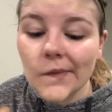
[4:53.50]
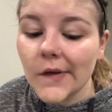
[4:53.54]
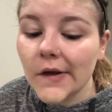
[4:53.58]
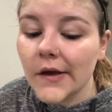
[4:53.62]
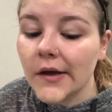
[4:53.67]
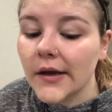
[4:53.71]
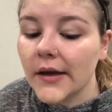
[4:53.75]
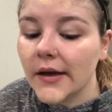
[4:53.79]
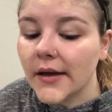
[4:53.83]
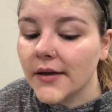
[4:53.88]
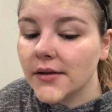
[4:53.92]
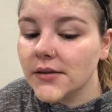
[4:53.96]

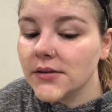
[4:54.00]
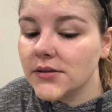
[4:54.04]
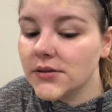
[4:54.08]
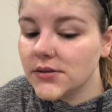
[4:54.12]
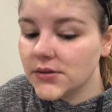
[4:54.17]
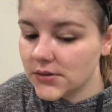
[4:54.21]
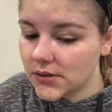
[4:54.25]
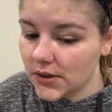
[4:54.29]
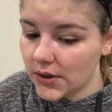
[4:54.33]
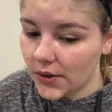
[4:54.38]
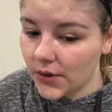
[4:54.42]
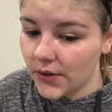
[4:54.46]
Okay,
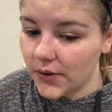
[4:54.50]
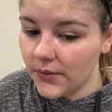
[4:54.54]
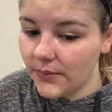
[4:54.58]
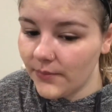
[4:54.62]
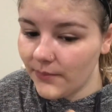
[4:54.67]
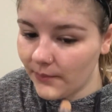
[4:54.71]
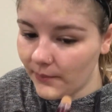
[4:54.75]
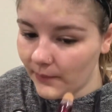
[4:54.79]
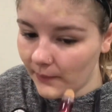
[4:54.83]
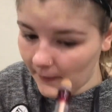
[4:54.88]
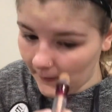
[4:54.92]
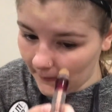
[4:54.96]
so
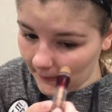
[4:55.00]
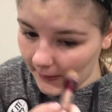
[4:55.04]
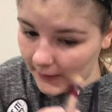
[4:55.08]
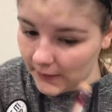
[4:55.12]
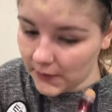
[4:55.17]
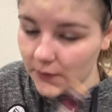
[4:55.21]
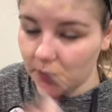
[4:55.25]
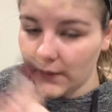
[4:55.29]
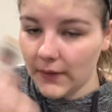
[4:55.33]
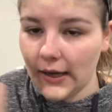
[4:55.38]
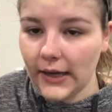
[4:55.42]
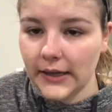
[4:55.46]
I
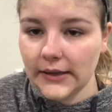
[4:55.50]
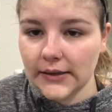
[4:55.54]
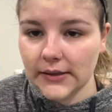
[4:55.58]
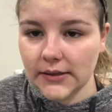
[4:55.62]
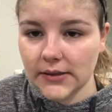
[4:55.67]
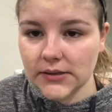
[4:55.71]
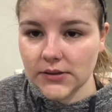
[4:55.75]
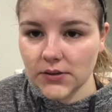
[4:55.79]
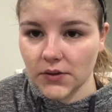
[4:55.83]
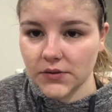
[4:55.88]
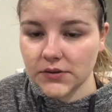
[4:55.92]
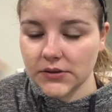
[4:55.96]
do hate that
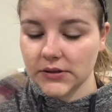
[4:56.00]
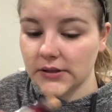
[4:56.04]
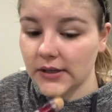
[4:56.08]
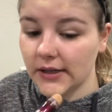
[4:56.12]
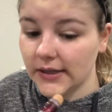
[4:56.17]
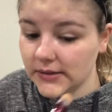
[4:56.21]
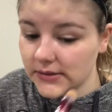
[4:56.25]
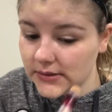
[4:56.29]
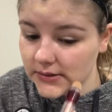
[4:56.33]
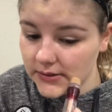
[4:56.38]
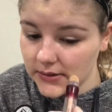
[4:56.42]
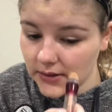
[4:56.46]
this
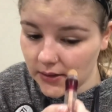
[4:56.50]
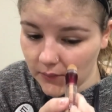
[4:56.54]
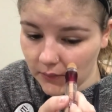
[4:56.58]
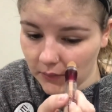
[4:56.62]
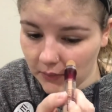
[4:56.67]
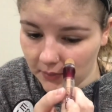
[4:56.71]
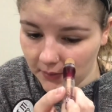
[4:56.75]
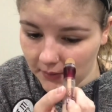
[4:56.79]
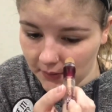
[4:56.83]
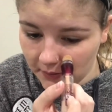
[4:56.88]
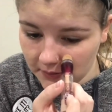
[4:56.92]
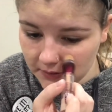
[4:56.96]
oxidizes, I will
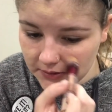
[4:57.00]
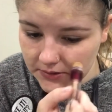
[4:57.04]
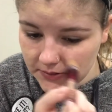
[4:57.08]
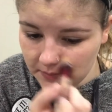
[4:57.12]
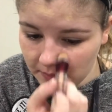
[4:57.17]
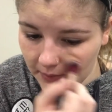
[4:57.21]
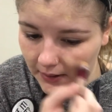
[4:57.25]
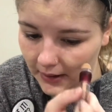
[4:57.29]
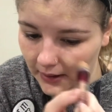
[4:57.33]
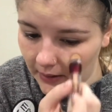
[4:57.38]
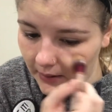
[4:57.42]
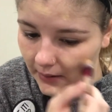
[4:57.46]
be honest,
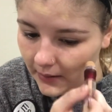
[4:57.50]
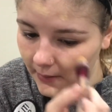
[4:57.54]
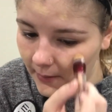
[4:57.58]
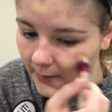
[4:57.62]
but